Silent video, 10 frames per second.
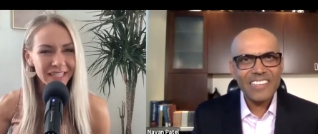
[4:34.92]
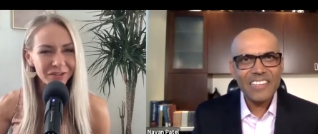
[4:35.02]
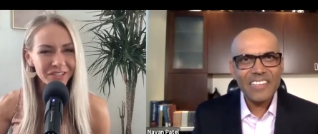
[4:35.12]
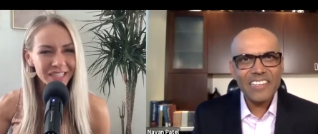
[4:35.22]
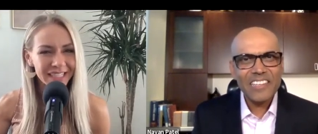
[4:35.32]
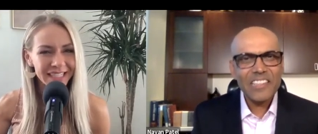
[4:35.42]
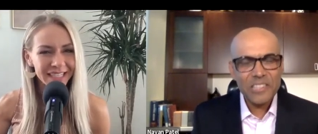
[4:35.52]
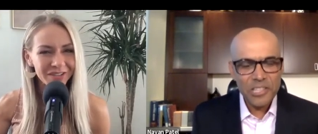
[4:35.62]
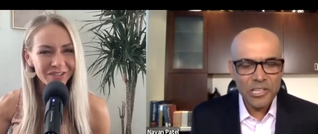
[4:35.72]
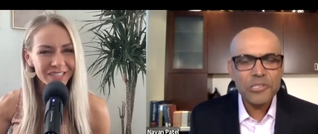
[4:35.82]
Speaker 1: 13
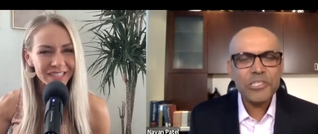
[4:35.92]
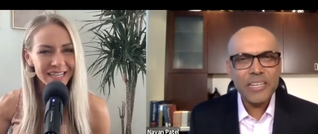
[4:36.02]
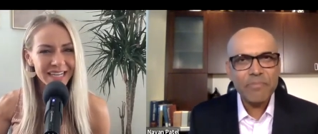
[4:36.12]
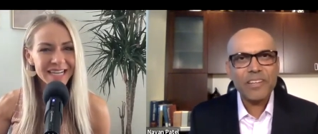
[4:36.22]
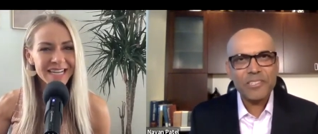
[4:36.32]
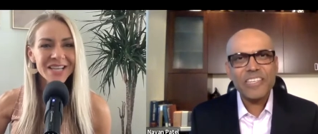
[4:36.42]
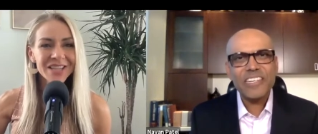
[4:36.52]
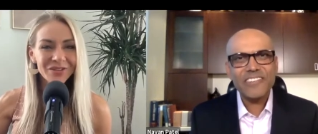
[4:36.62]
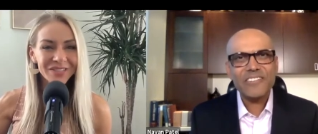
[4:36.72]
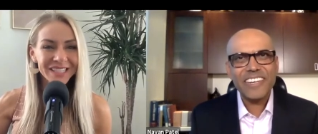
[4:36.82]
years? 13 plus years.
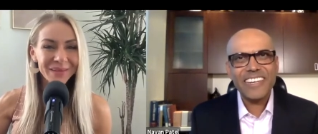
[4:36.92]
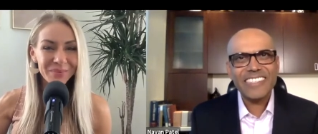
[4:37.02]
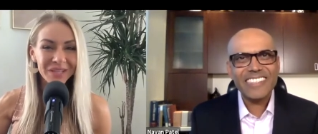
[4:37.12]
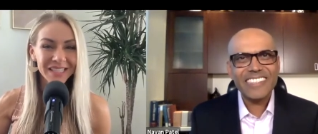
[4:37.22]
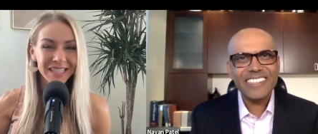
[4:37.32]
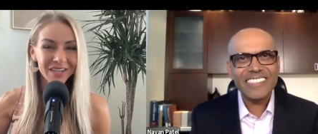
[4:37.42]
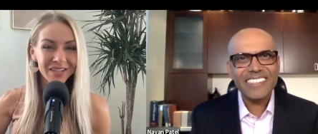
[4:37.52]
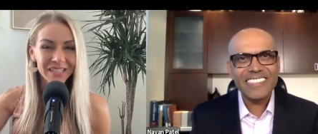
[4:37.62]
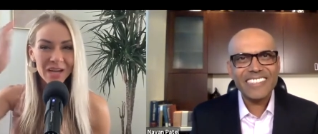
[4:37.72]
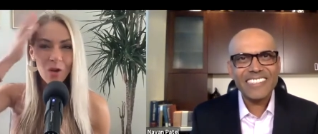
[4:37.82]
13 plus years.
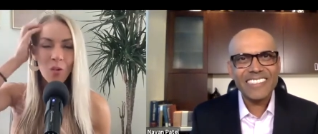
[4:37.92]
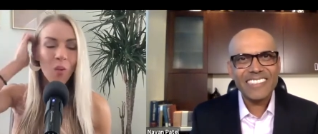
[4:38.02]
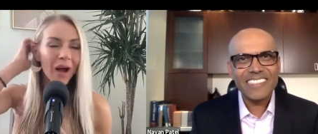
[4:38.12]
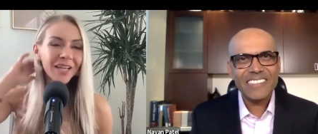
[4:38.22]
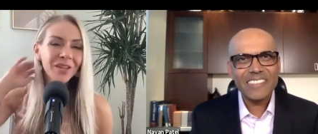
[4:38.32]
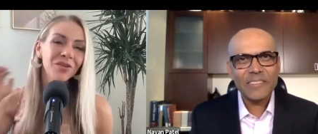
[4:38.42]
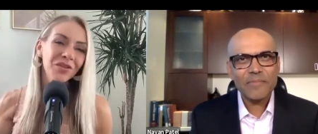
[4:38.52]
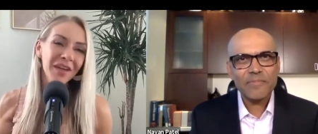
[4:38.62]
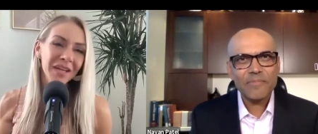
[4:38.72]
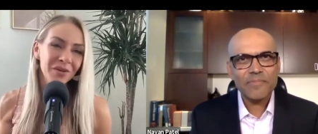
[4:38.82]
Why
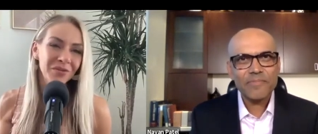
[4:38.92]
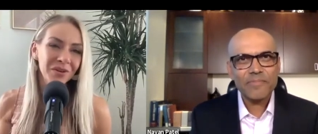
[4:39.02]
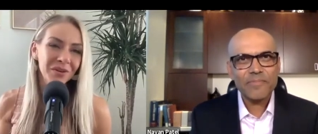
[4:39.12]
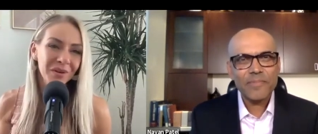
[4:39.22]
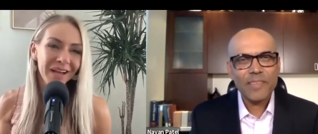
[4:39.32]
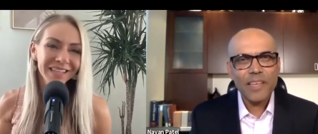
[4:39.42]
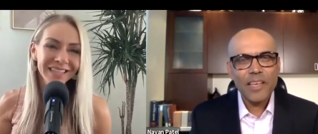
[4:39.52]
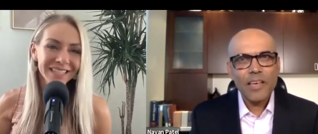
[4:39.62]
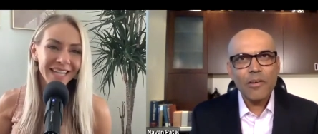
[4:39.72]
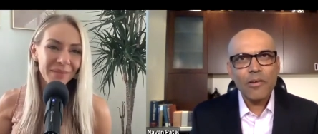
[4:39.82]
glutathione? How did
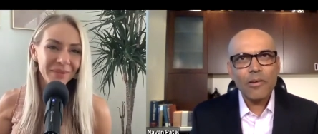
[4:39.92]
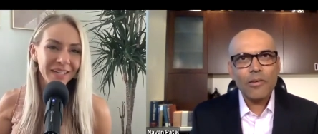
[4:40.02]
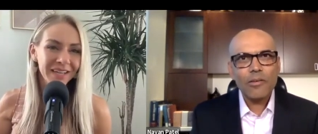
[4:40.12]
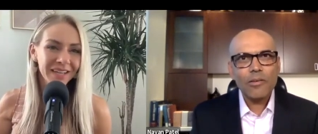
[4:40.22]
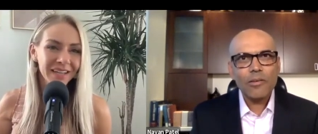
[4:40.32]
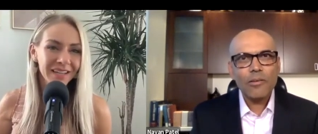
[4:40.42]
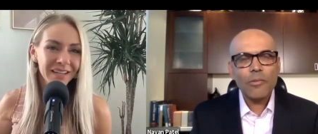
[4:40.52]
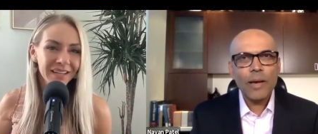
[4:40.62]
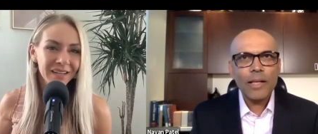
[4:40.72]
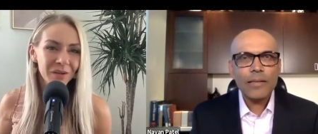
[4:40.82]
this happen?
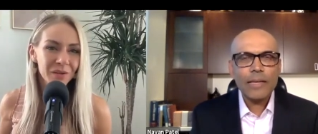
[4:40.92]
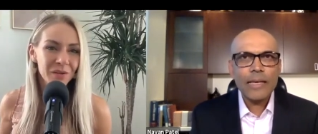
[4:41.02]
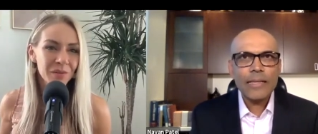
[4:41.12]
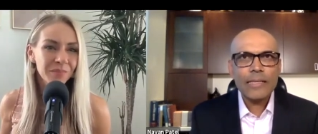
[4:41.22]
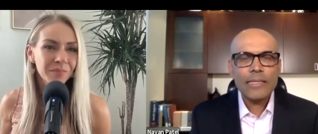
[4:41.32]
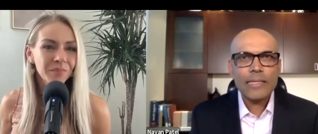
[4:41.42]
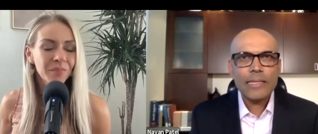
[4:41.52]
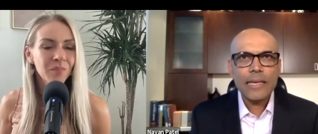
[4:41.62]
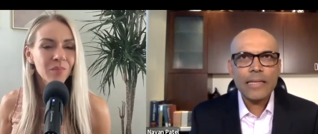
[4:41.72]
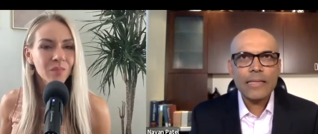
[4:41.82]
Speaker 2: Well, it's
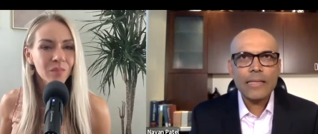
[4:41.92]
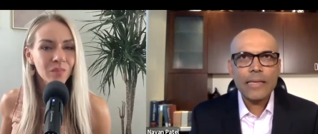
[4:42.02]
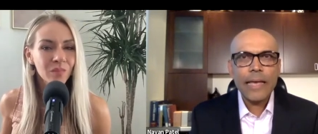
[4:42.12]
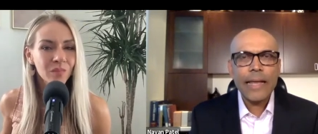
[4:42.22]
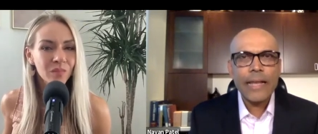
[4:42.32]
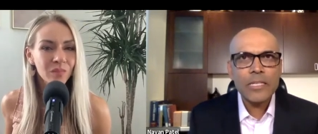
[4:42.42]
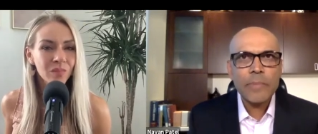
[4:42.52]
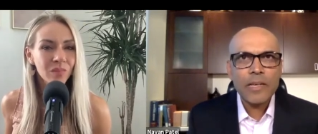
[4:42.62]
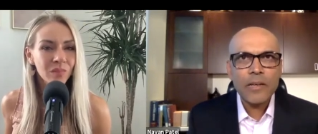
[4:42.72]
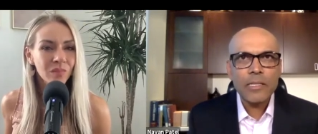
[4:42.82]
it it is
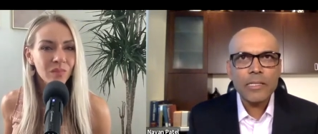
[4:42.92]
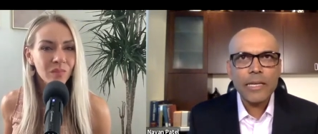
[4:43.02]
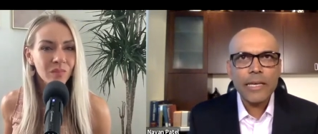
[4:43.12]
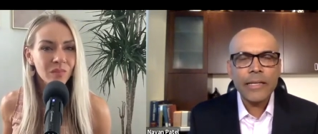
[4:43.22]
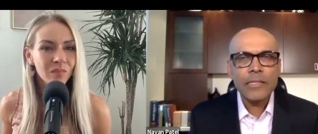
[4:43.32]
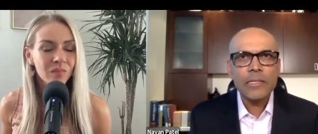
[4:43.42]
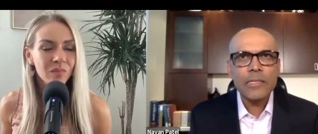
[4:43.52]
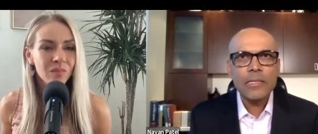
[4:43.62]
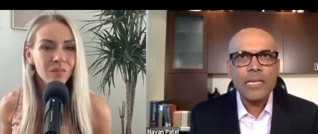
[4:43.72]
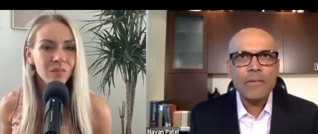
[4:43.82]
because it is
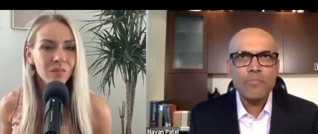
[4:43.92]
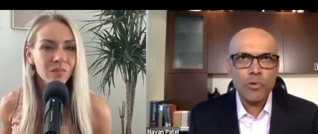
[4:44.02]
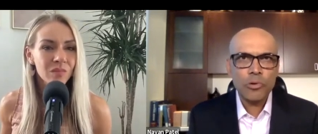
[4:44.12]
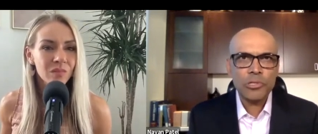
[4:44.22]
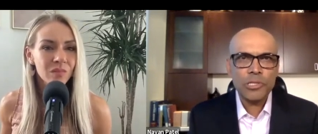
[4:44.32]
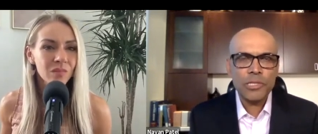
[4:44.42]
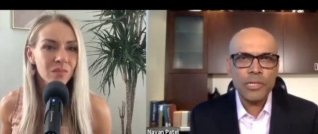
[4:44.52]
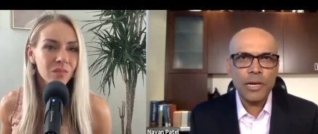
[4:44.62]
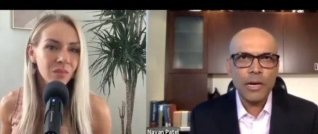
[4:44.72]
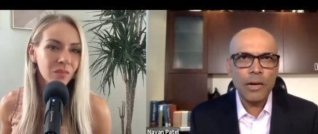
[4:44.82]
the most
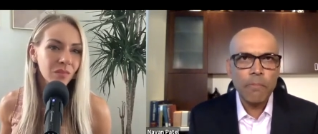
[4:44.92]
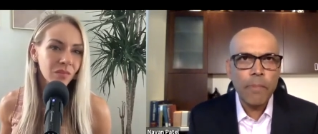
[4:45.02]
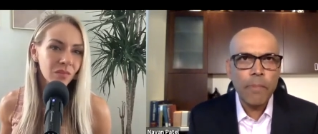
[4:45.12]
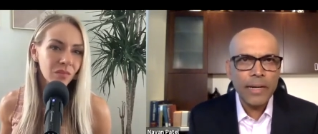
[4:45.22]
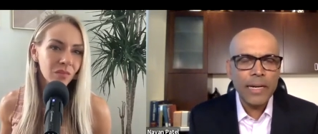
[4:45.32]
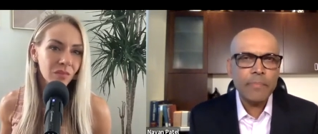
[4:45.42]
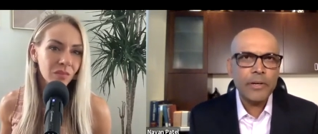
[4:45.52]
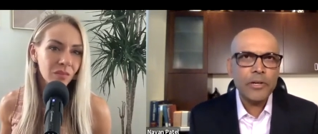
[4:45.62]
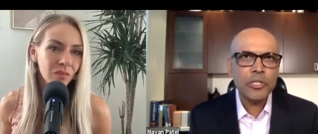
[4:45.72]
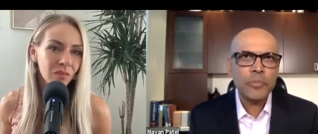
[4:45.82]
abundantly
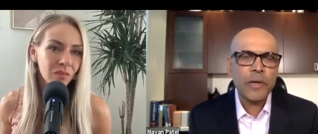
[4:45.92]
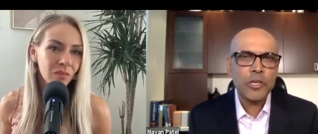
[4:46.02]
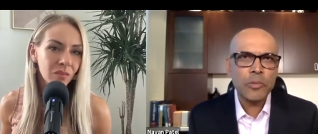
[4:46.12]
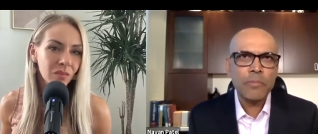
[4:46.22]
produced by human